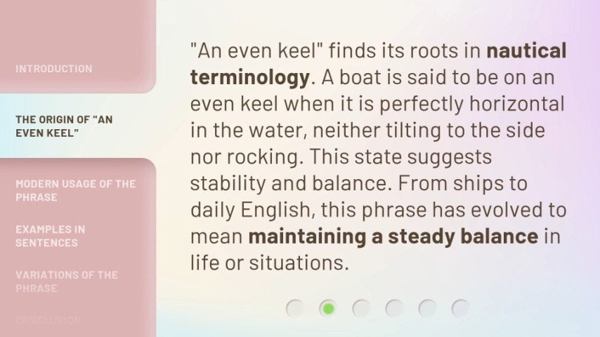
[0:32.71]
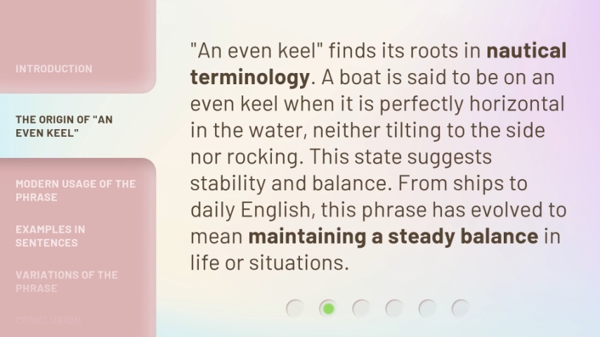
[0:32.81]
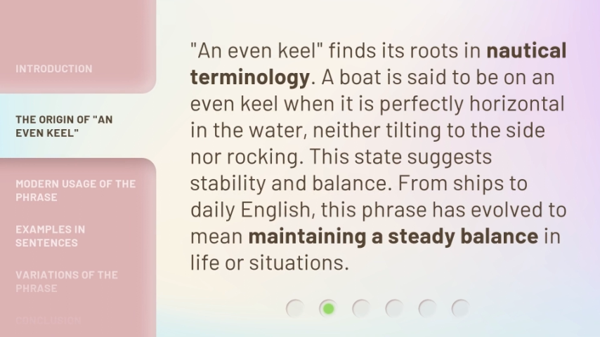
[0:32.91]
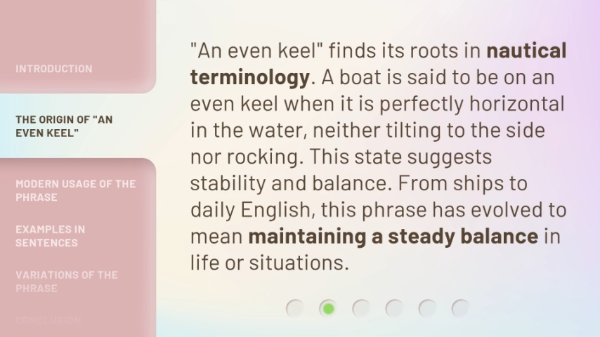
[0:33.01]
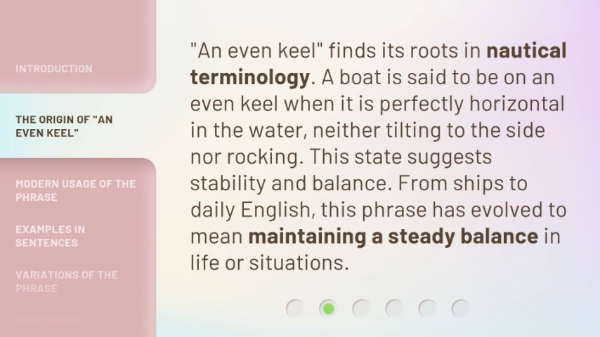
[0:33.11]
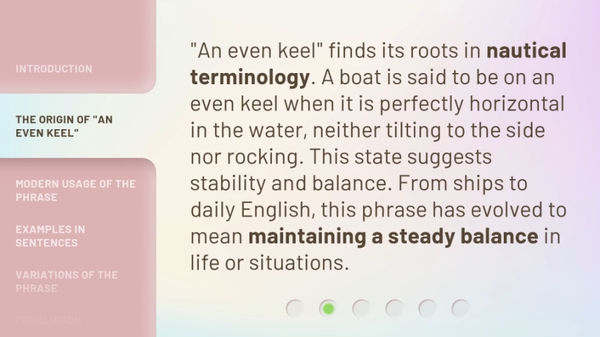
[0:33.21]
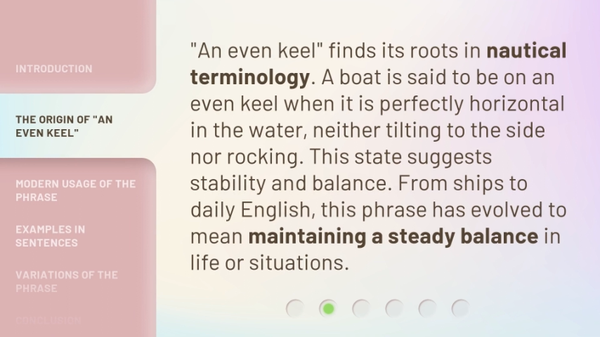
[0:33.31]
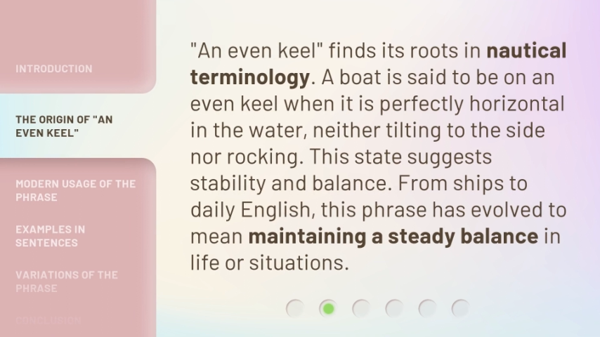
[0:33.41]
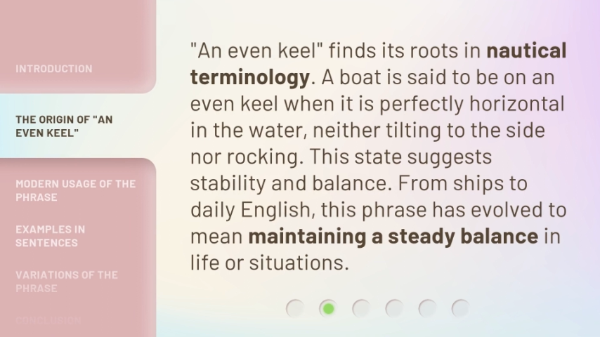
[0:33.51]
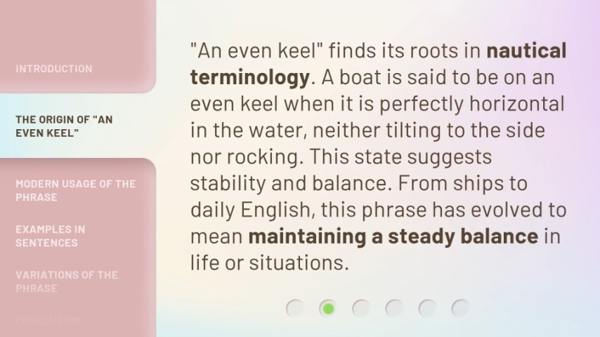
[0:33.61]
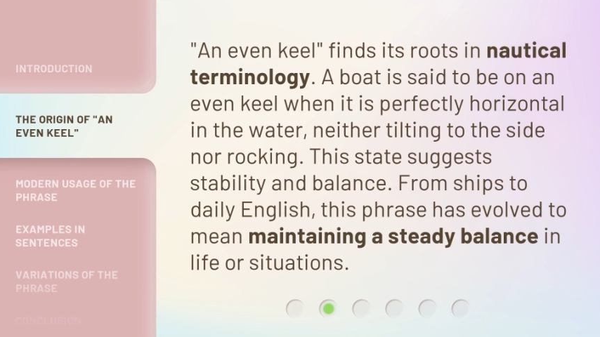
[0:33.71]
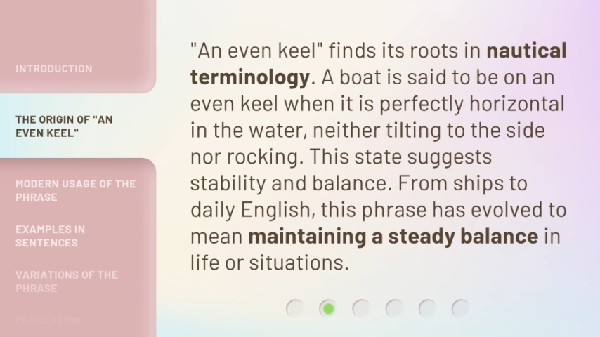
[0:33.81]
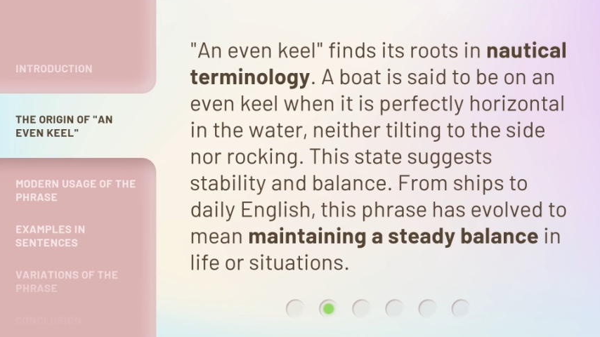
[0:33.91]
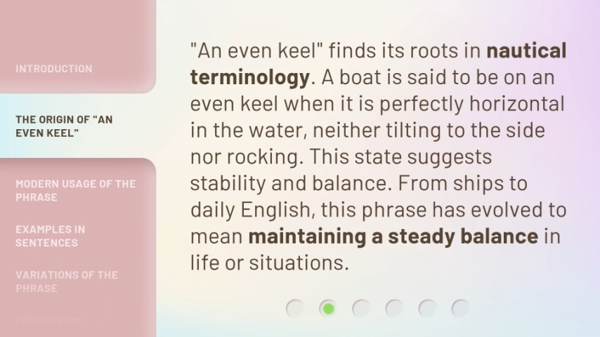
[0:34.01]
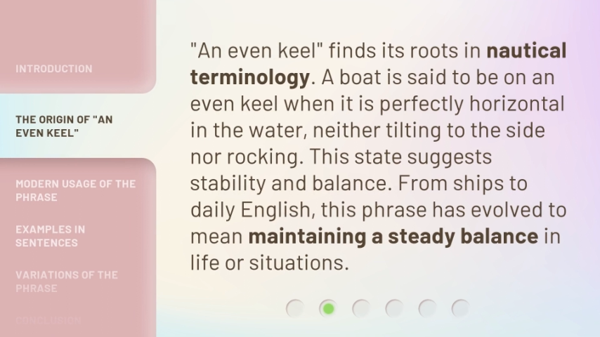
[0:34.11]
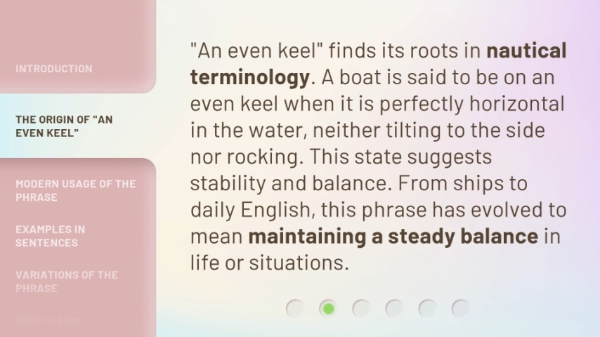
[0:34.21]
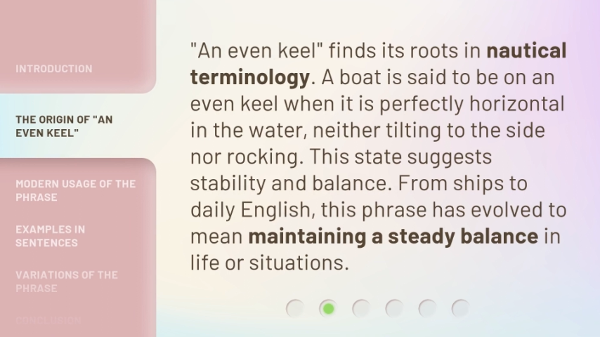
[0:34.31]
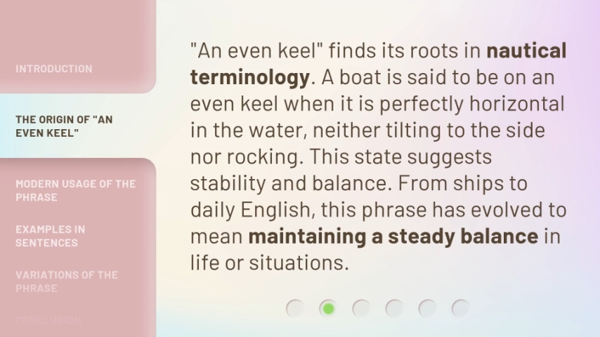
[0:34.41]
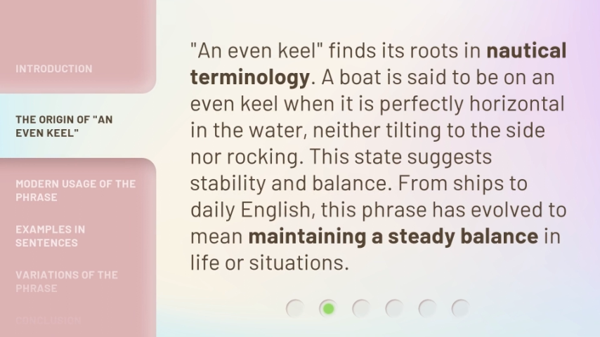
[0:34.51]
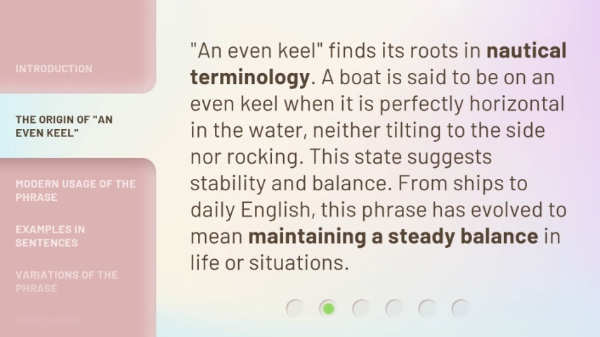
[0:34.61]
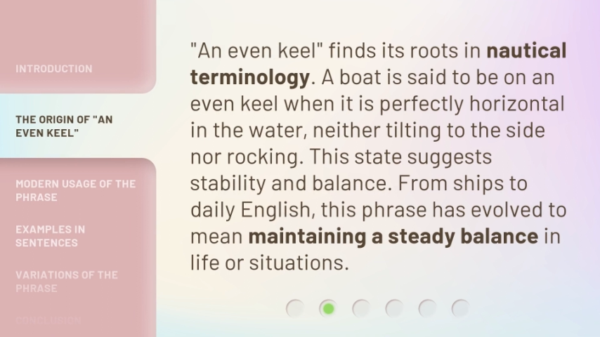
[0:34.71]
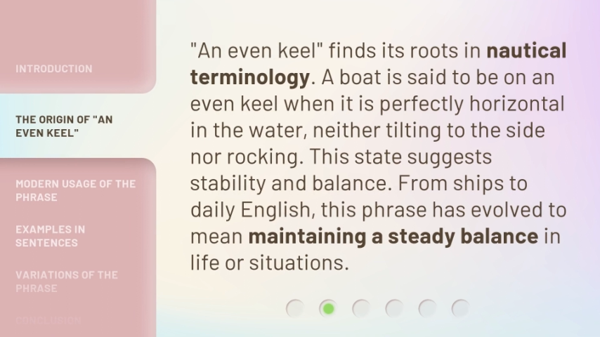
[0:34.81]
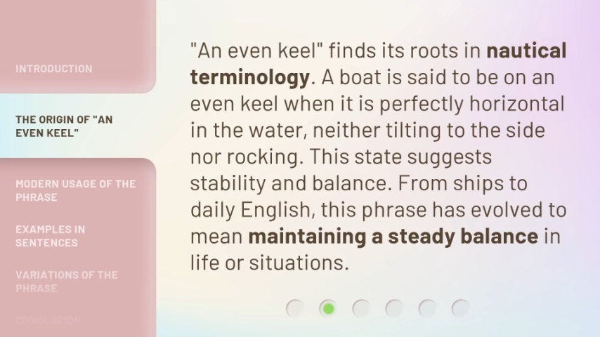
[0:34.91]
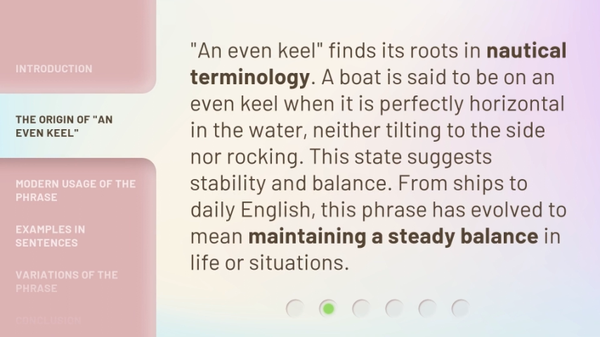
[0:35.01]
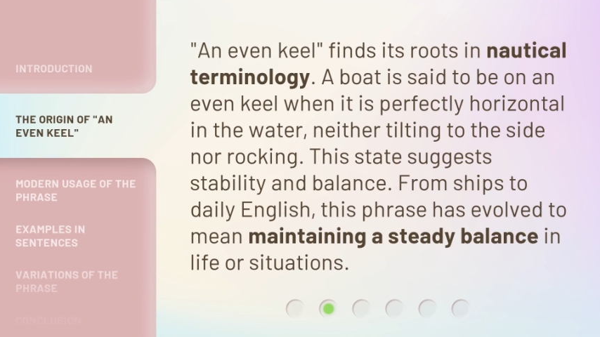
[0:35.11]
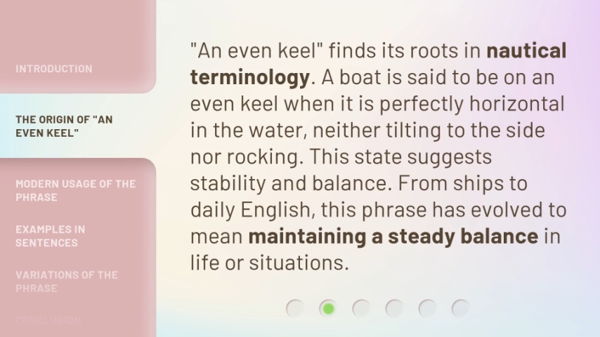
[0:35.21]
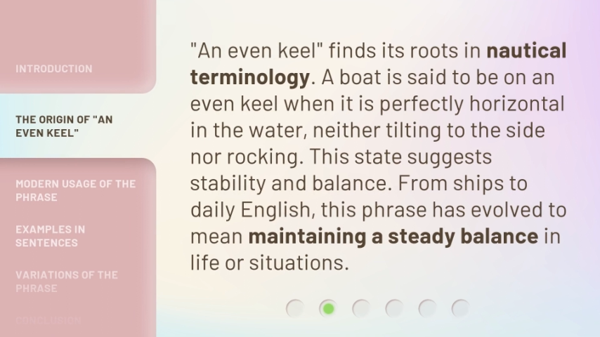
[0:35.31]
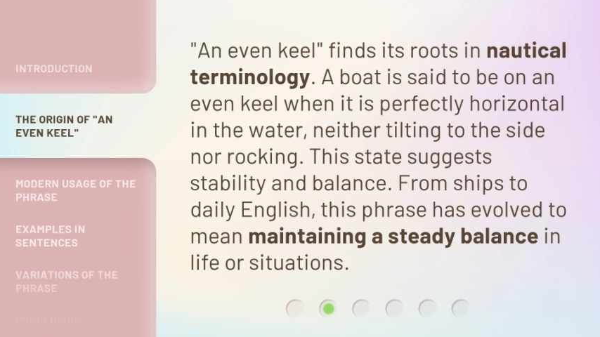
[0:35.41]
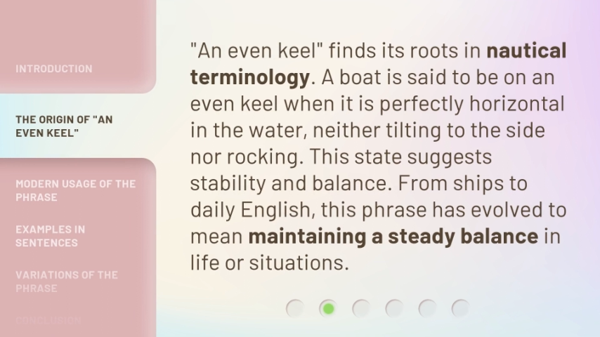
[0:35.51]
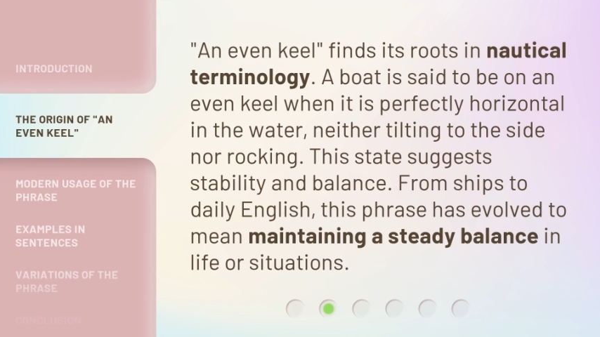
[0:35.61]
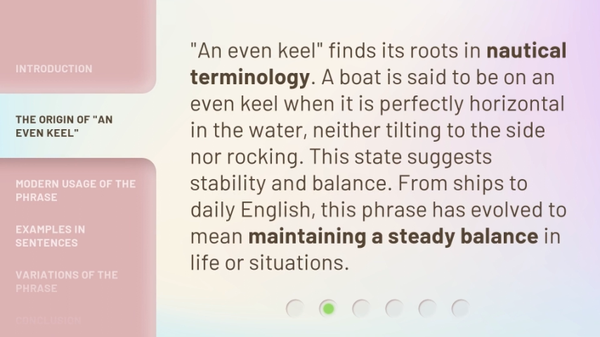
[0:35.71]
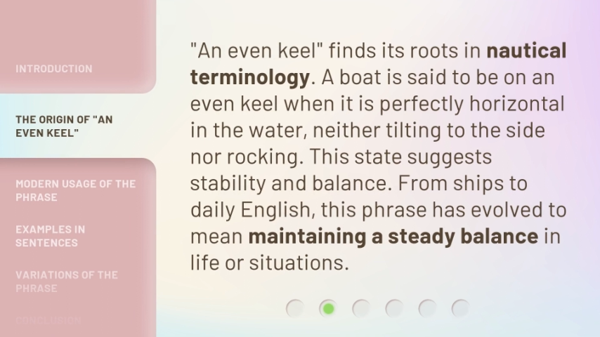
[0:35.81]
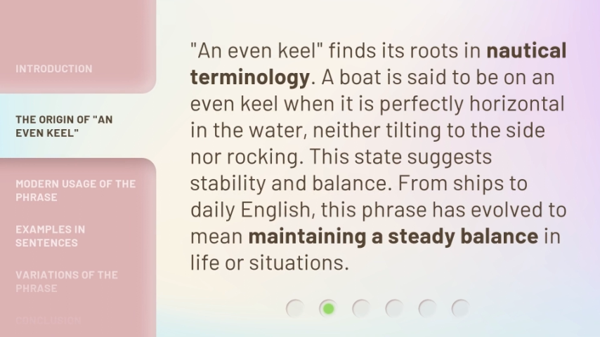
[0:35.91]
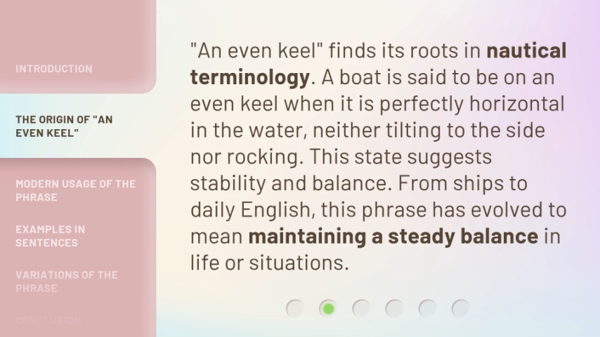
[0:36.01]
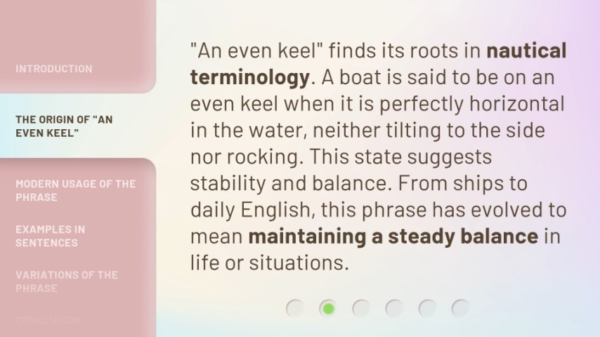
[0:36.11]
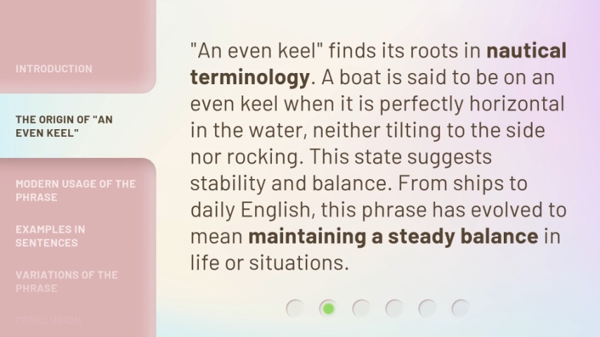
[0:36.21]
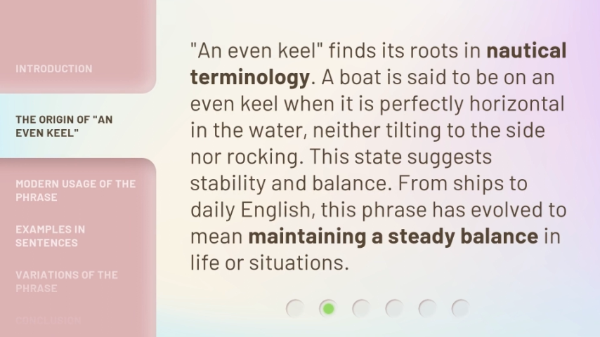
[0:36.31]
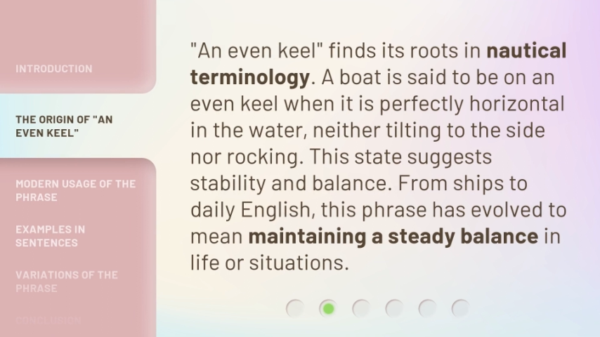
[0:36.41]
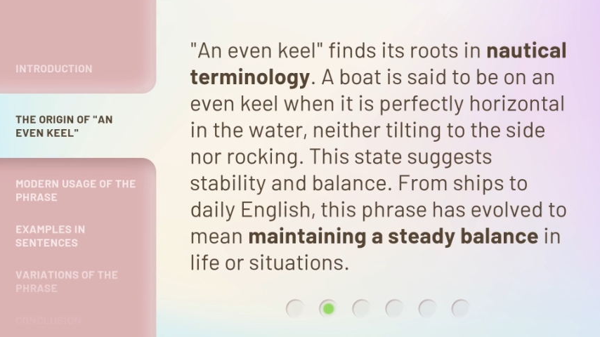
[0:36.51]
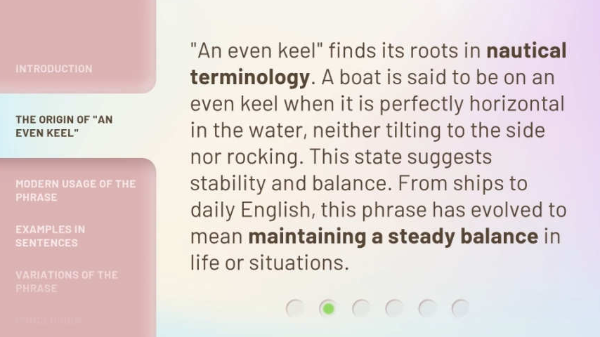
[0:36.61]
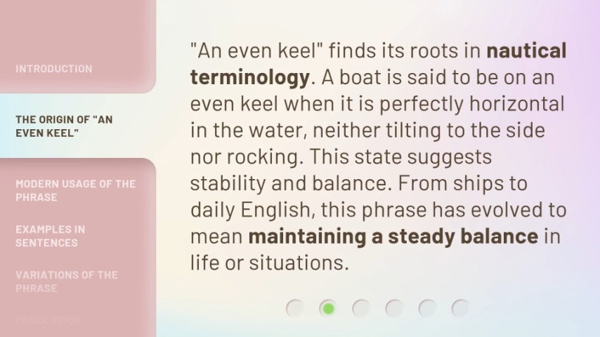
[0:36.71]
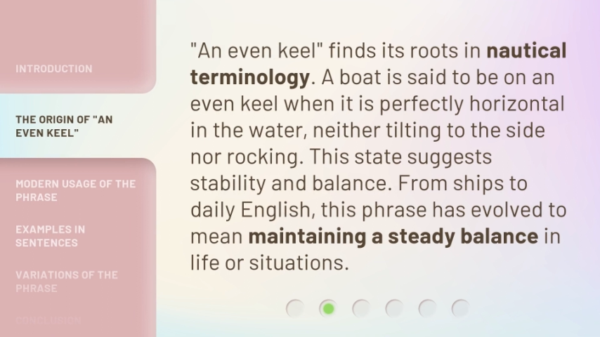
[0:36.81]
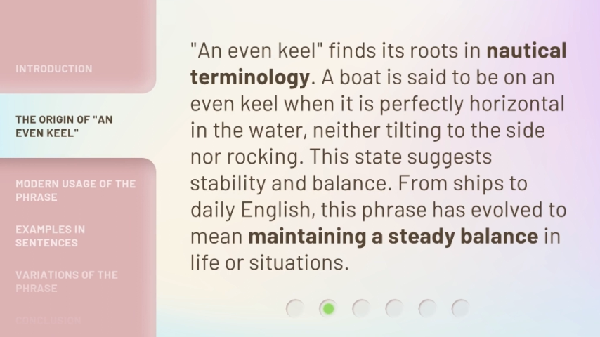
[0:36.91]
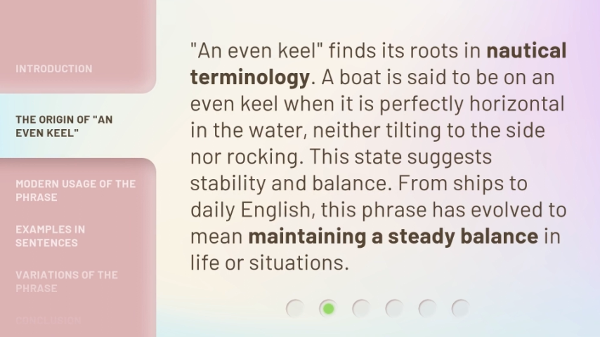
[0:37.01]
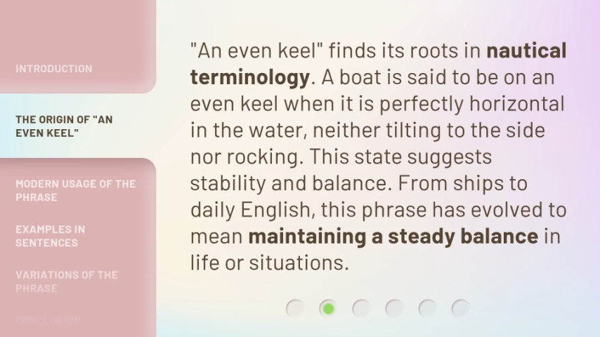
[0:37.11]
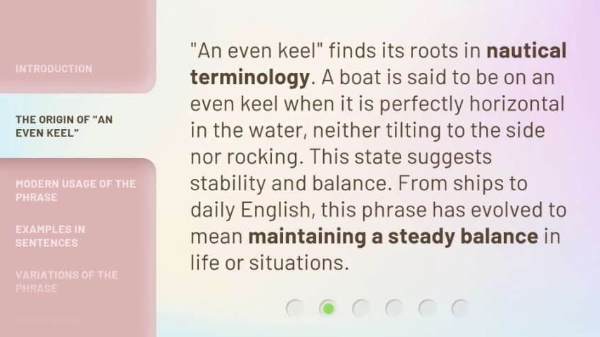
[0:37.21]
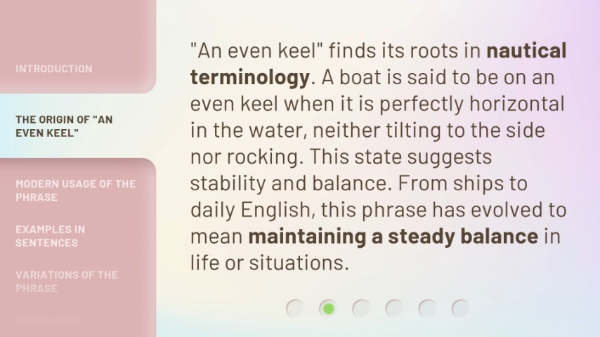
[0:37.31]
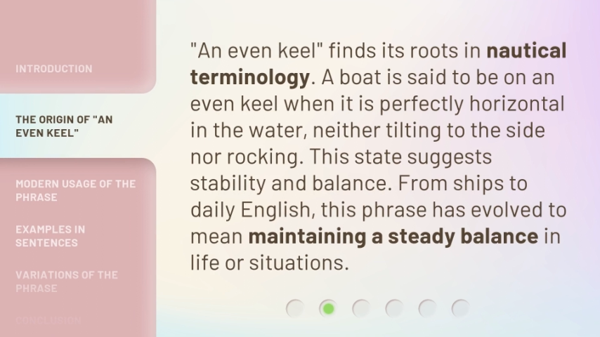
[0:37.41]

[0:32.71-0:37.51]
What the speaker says: (no speaker visible)